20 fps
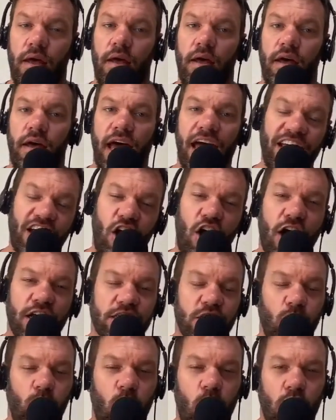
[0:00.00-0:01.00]
Hey
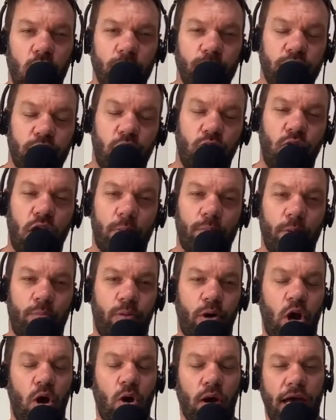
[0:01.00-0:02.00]
guys, and welcome to the Rugby
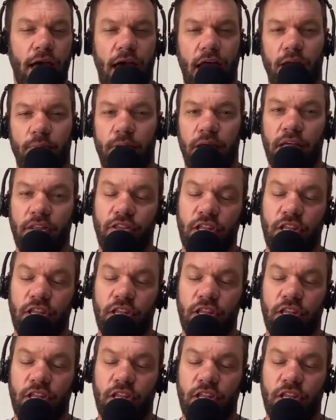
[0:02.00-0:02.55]
Pro Academy.